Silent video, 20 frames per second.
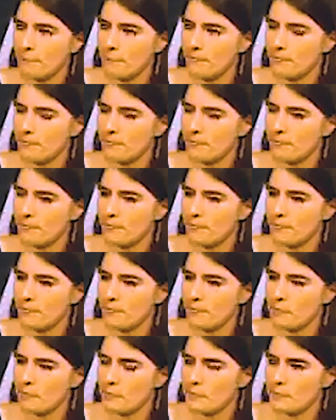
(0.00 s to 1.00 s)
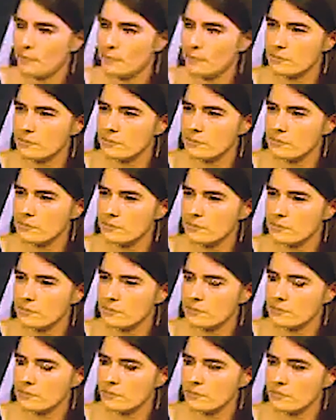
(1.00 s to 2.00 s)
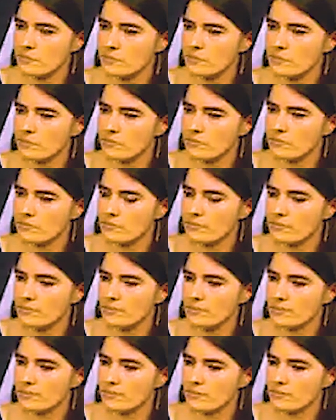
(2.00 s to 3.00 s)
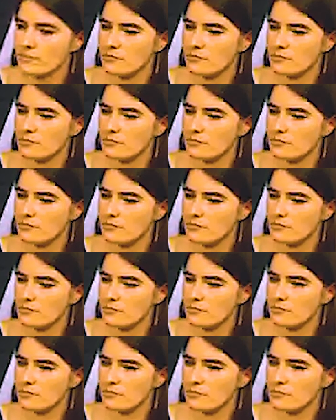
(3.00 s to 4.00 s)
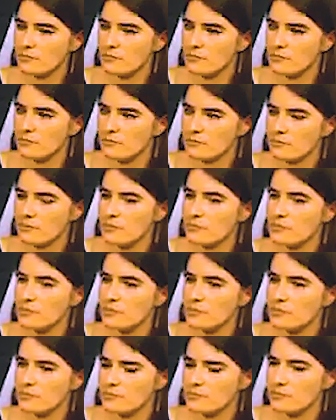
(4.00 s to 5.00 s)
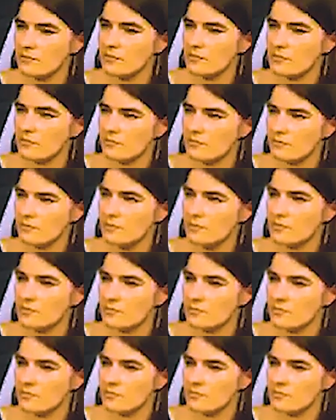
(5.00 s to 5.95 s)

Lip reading: (silent)